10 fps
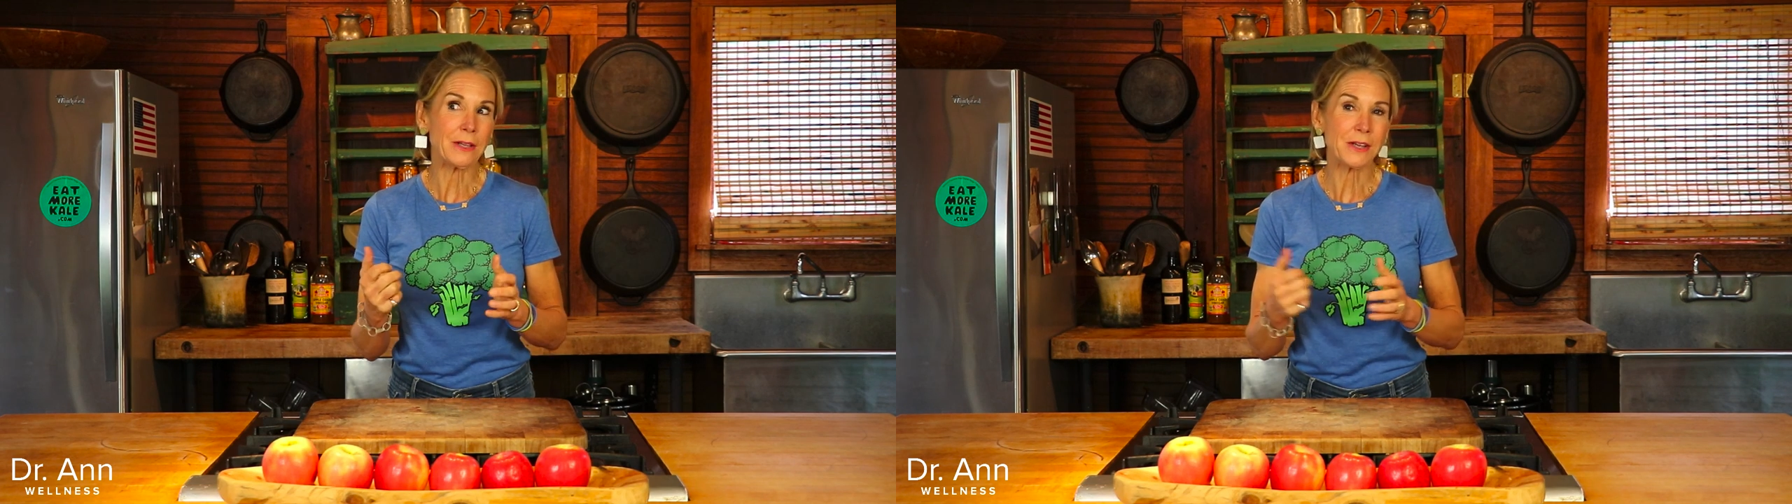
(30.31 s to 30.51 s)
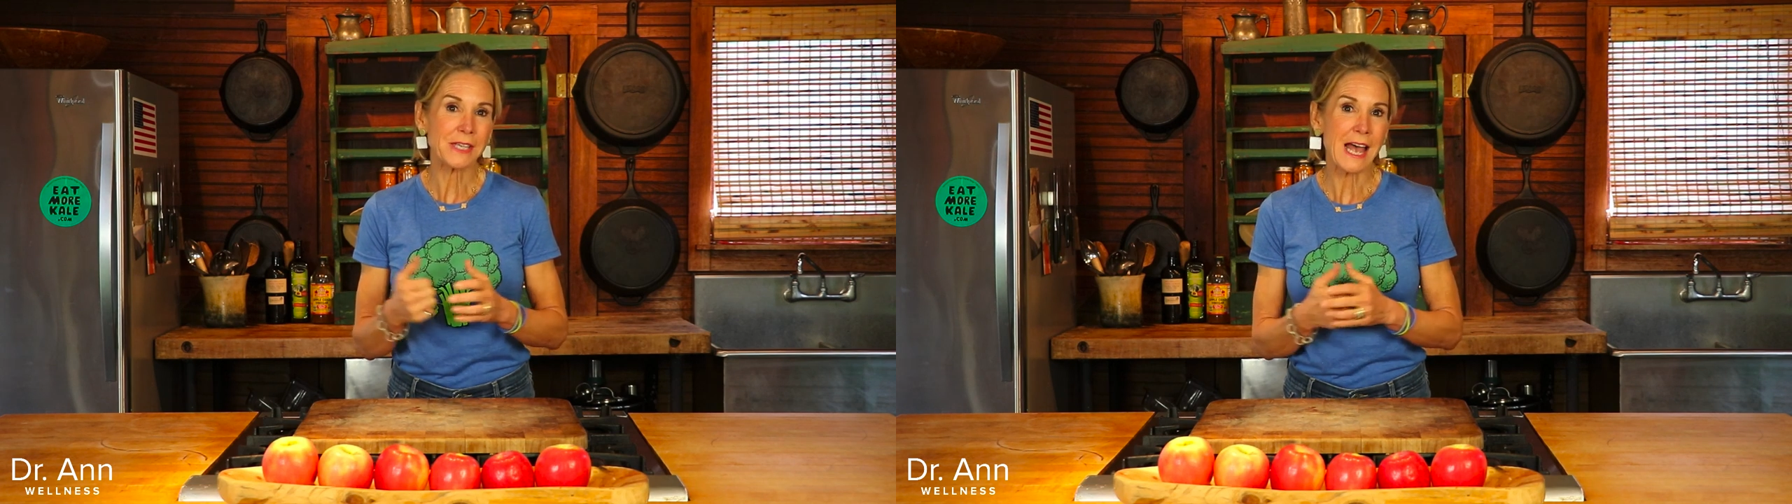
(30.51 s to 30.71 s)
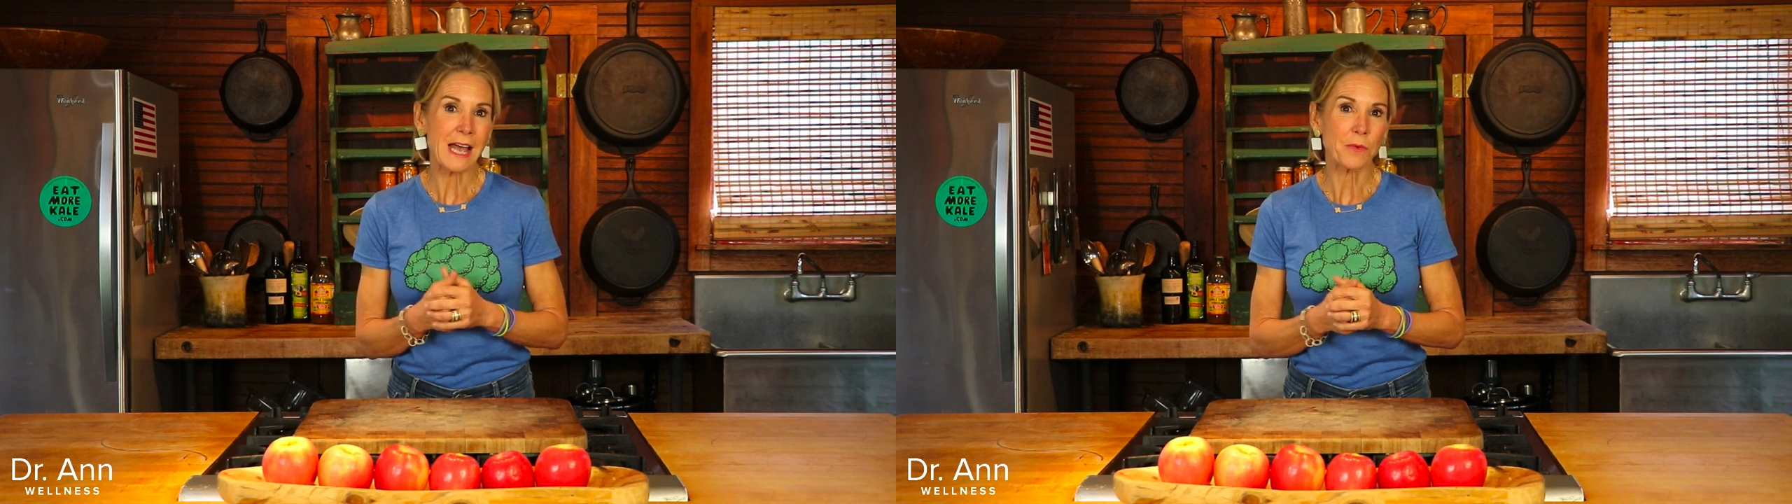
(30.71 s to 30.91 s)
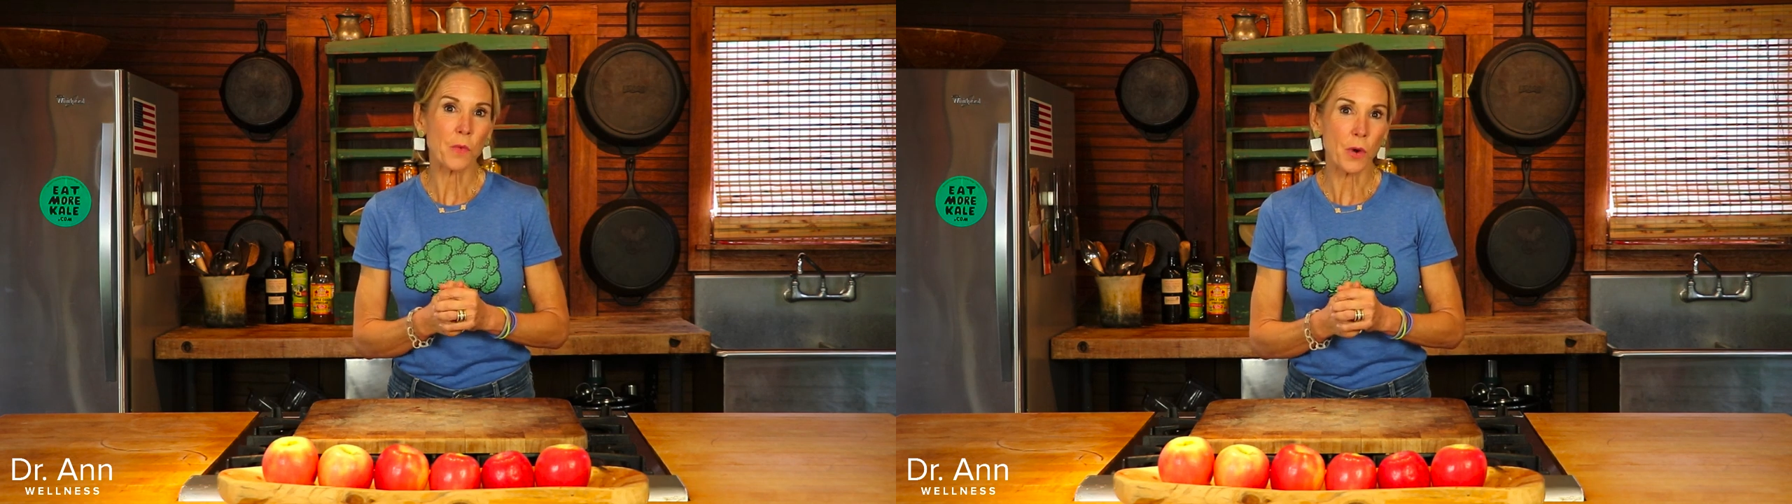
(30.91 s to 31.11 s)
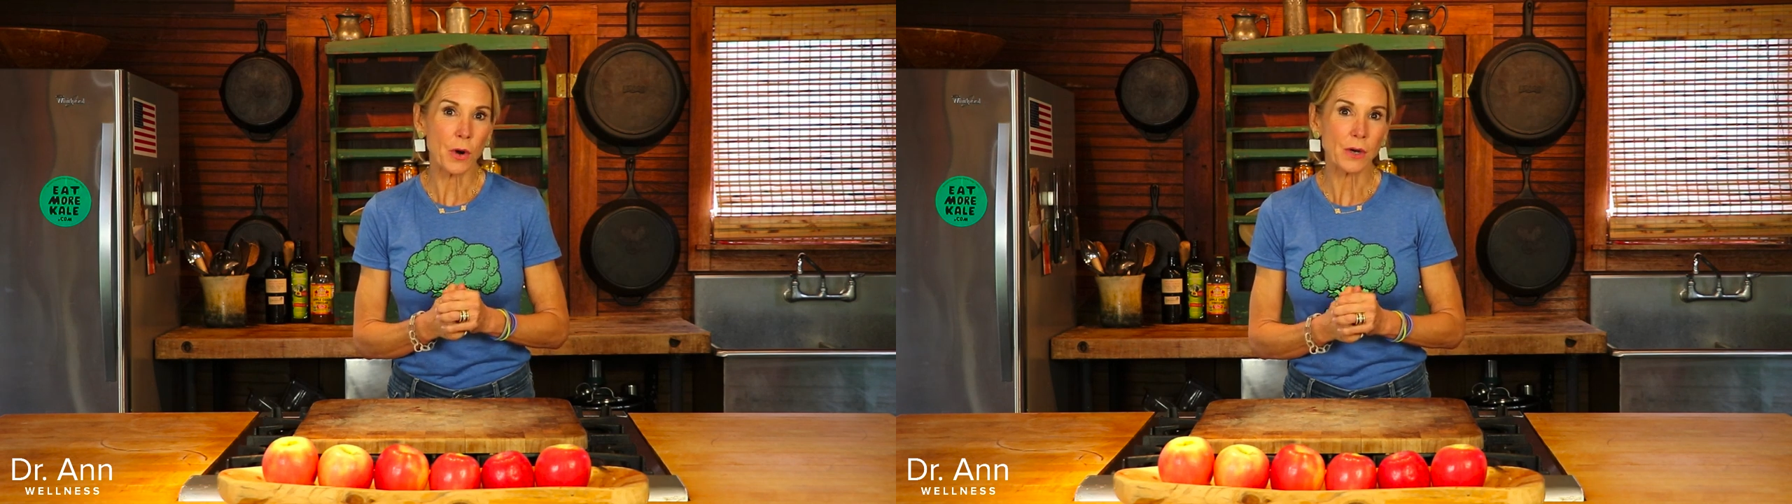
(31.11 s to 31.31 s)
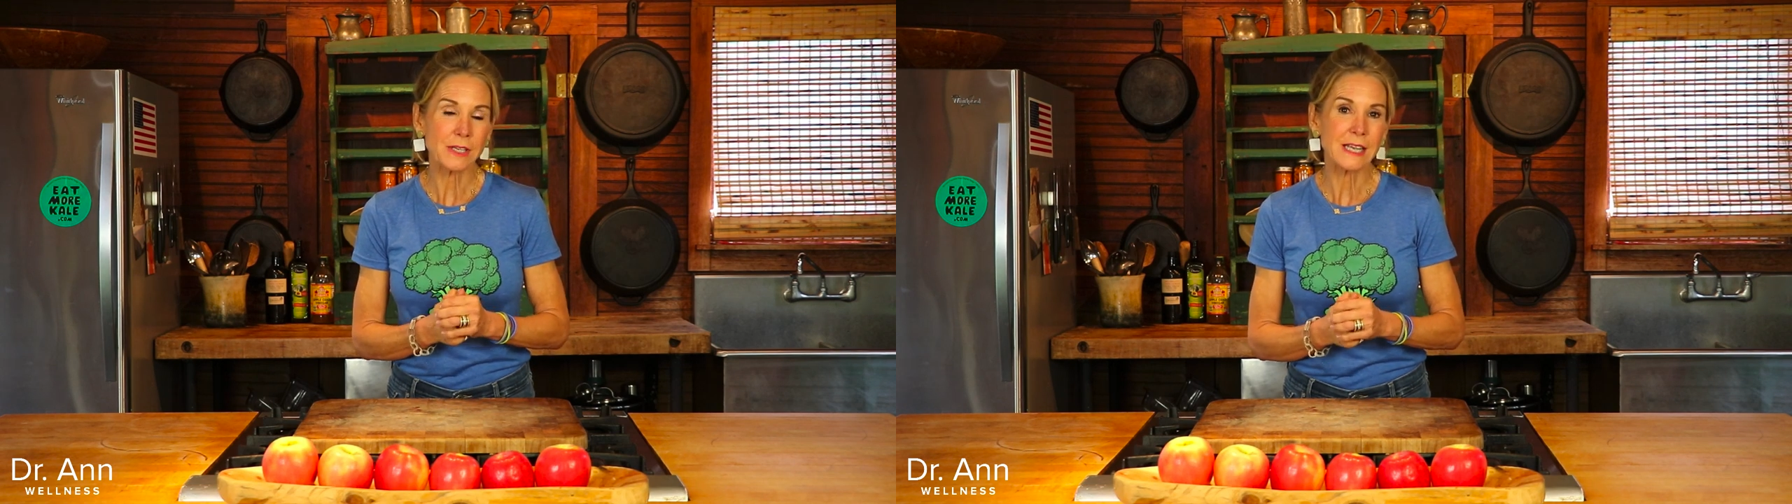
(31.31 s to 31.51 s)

loss hack works